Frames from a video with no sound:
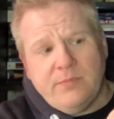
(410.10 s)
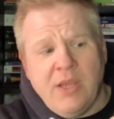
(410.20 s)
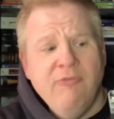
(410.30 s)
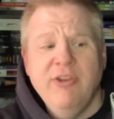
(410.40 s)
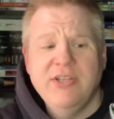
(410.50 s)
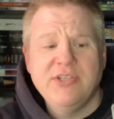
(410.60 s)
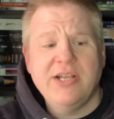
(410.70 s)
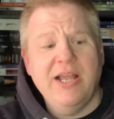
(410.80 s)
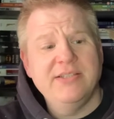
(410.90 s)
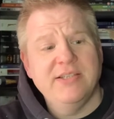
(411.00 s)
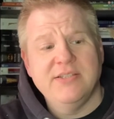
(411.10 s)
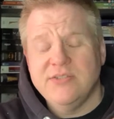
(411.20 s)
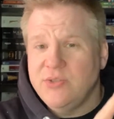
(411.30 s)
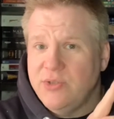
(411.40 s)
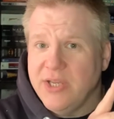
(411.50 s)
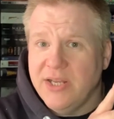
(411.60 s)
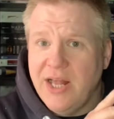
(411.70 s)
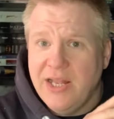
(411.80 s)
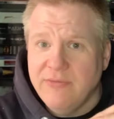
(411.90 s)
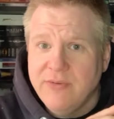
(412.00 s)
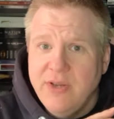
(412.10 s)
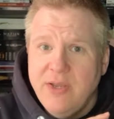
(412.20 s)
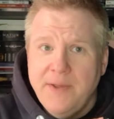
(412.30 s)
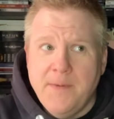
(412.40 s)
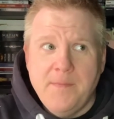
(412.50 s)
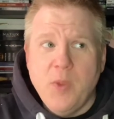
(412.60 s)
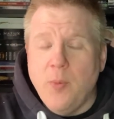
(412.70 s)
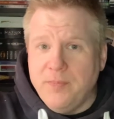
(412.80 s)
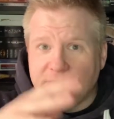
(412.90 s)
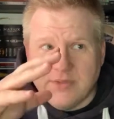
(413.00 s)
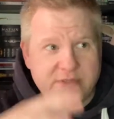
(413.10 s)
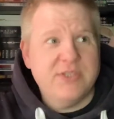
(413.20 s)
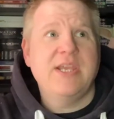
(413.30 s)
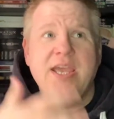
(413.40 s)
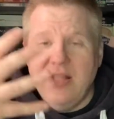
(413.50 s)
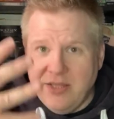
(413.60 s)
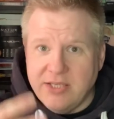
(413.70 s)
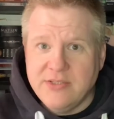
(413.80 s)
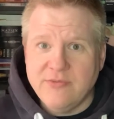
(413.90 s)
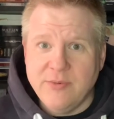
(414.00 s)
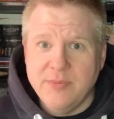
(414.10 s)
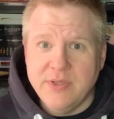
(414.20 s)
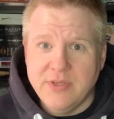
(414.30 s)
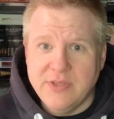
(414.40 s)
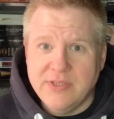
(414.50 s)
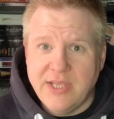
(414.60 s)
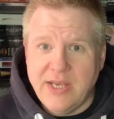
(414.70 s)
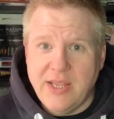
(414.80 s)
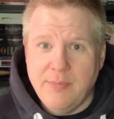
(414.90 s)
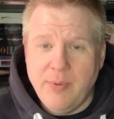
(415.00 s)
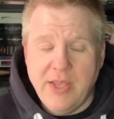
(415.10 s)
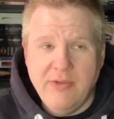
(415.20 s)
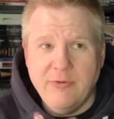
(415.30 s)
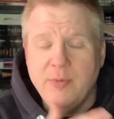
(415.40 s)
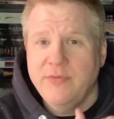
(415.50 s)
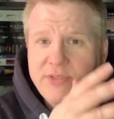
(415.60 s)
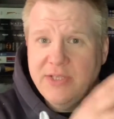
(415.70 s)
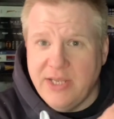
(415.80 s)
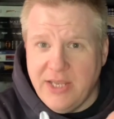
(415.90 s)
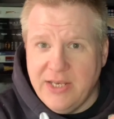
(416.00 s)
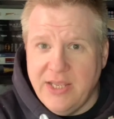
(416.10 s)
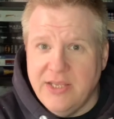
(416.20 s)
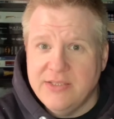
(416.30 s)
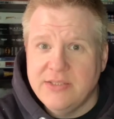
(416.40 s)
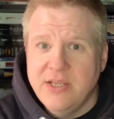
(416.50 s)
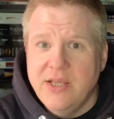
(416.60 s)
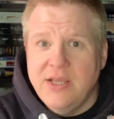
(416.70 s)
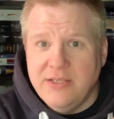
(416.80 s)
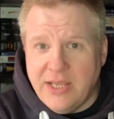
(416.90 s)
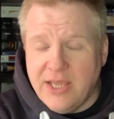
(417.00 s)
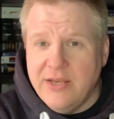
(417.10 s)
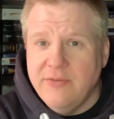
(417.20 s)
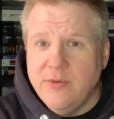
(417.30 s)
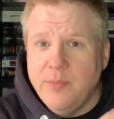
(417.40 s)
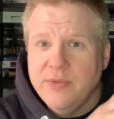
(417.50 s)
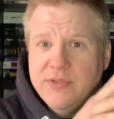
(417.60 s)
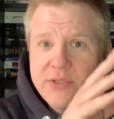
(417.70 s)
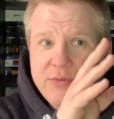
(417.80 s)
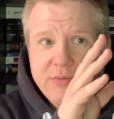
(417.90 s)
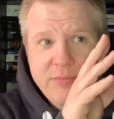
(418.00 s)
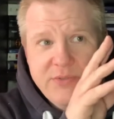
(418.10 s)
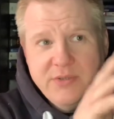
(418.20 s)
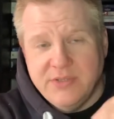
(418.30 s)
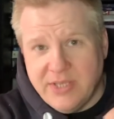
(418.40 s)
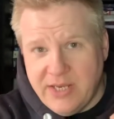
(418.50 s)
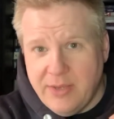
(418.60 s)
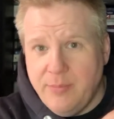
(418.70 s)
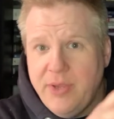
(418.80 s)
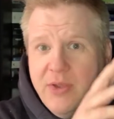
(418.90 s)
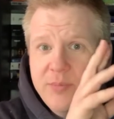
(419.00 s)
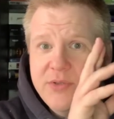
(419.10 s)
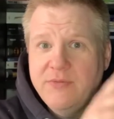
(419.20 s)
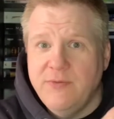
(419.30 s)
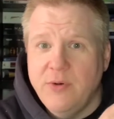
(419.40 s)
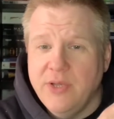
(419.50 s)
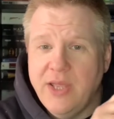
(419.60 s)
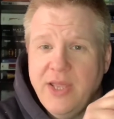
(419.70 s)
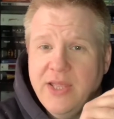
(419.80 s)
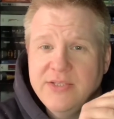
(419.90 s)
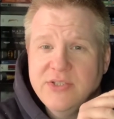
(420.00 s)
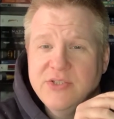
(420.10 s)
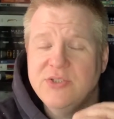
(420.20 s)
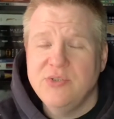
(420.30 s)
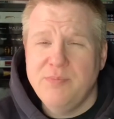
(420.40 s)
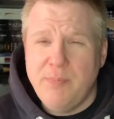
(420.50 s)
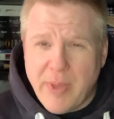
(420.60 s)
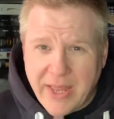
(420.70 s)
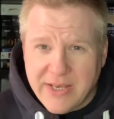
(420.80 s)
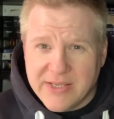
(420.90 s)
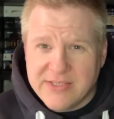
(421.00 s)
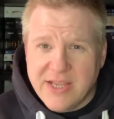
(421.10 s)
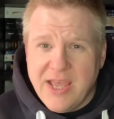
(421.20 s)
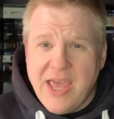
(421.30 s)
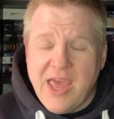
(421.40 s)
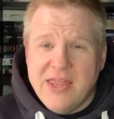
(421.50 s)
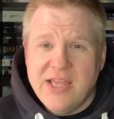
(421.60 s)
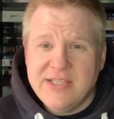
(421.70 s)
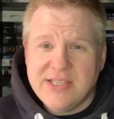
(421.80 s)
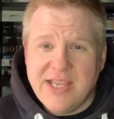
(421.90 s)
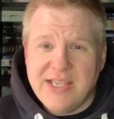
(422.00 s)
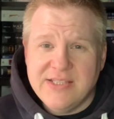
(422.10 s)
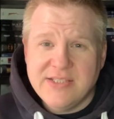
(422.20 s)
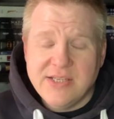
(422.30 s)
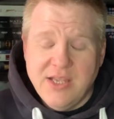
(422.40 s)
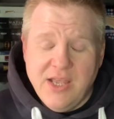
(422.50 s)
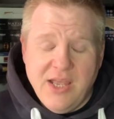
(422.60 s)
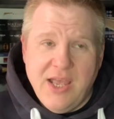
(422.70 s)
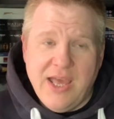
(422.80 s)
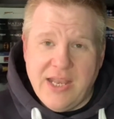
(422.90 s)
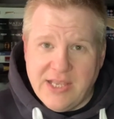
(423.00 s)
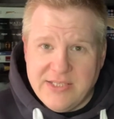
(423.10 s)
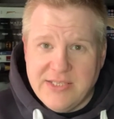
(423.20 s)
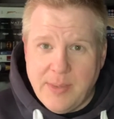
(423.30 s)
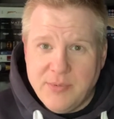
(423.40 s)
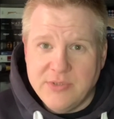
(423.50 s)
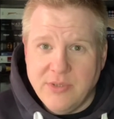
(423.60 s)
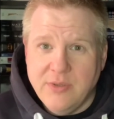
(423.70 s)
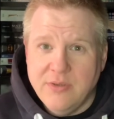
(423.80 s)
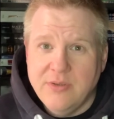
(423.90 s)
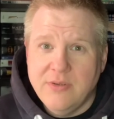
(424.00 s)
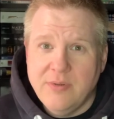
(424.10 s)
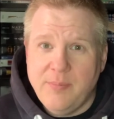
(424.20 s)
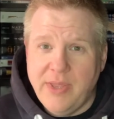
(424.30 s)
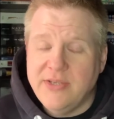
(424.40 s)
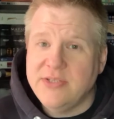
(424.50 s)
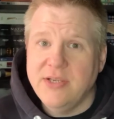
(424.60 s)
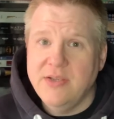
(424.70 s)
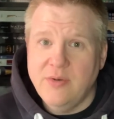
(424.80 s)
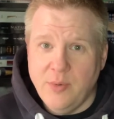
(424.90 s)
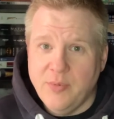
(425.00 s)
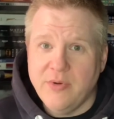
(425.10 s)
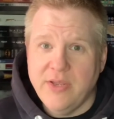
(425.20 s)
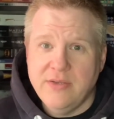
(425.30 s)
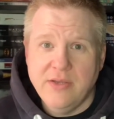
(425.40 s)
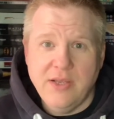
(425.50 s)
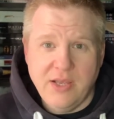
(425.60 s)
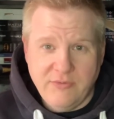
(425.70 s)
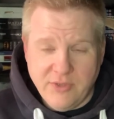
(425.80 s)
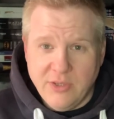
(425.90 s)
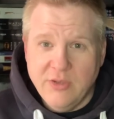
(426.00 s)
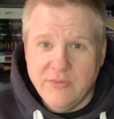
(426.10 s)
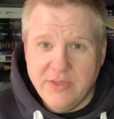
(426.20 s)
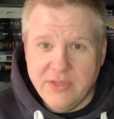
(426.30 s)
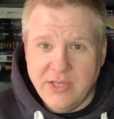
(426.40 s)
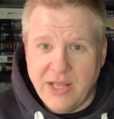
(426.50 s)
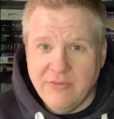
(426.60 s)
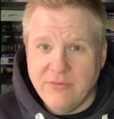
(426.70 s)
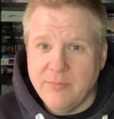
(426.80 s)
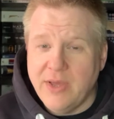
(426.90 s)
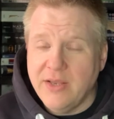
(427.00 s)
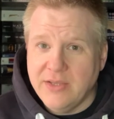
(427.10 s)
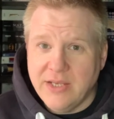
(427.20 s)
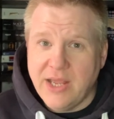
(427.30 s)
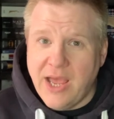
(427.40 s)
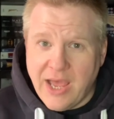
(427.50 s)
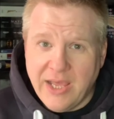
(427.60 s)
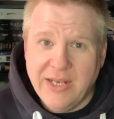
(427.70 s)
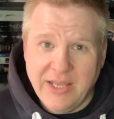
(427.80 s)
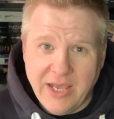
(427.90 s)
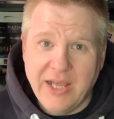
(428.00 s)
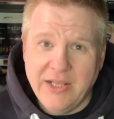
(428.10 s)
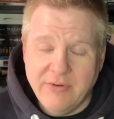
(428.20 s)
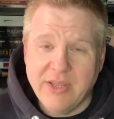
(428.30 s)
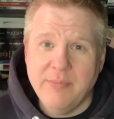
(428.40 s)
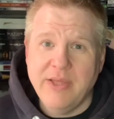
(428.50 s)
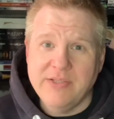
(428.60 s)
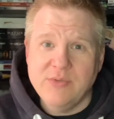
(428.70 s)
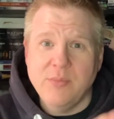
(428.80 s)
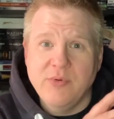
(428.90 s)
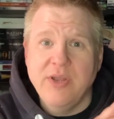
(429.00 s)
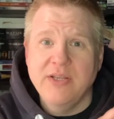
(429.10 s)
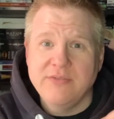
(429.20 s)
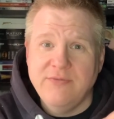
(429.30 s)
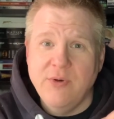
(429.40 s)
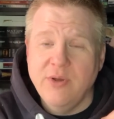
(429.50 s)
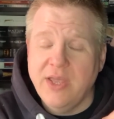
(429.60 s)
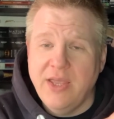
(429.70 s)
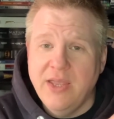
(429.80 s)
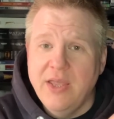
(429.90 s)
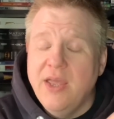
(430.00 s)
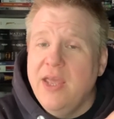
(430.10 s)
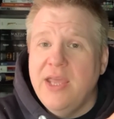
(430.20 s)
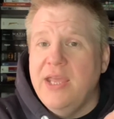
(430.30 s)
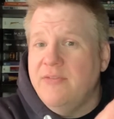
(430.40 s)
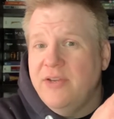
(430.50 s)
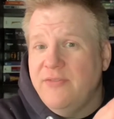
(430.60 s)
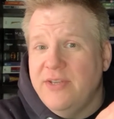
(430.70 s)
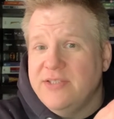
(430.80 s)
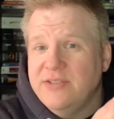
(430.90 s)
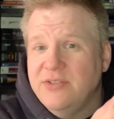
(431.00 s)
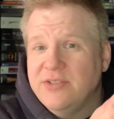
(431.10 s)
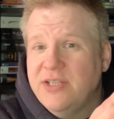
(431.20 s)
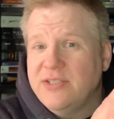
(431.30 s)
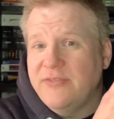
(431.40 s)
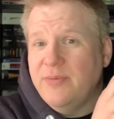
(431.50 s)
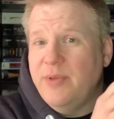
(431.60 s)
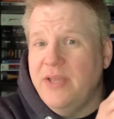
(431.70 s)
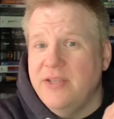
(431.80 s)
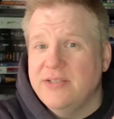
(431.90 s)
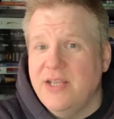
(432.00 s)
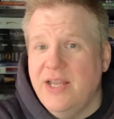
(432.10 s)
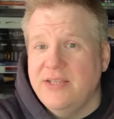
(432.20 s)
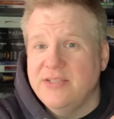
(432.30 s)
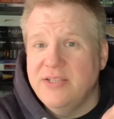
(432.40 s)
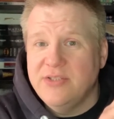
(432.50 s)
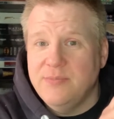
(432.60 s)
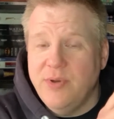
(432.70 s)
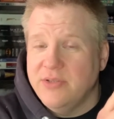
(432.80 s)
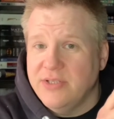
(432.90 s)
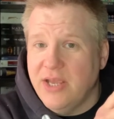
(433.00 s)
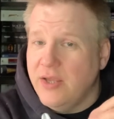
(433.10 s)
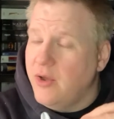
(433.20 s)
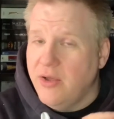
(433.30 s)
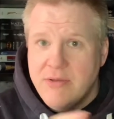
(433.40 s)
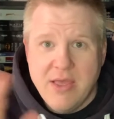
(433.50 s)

Vintage Classics and Studio Canal have upscaled this from the 1080p, from obviously the 1980s negative up to the 1080p, up to the 4K, is stupendous. This is an exceptional picture upgrade. If you love the Elephant Man, then I highly, highly recommend you upgrade it to 4K. Even if it doesn't necessarily have to be in this collector's edition box that I got.